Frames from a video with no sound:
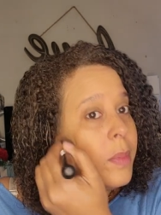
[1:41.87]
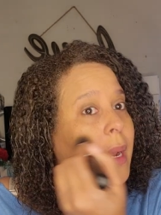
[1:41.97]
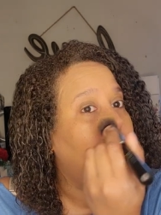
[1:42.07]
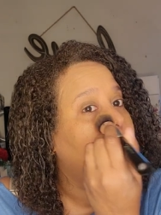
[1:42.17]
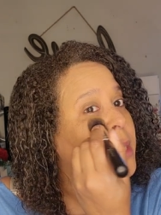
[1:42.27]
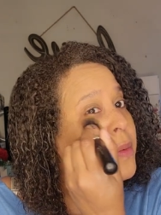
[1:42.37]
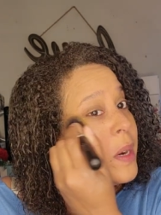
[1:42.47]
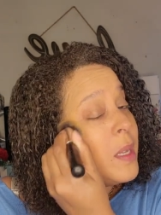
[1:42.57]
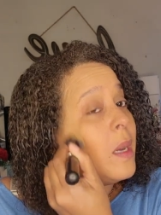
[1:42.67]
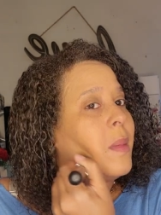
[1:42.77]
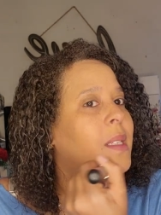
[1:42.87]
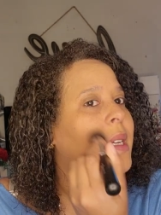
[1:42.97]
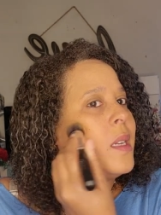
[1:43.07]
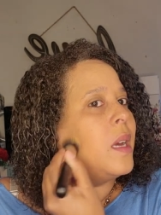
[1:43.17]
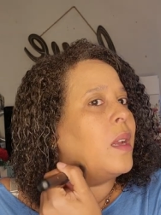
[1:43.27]
but I put it directly on my
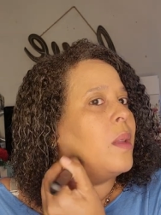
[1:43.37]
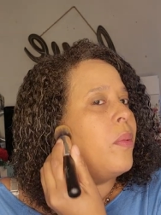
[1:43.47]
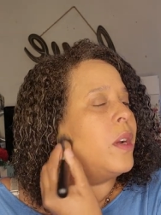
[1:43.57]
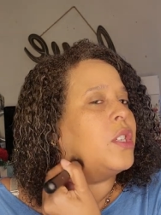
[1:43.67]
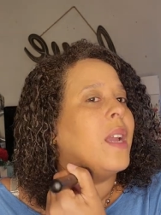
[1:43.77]
skin, not on the brush.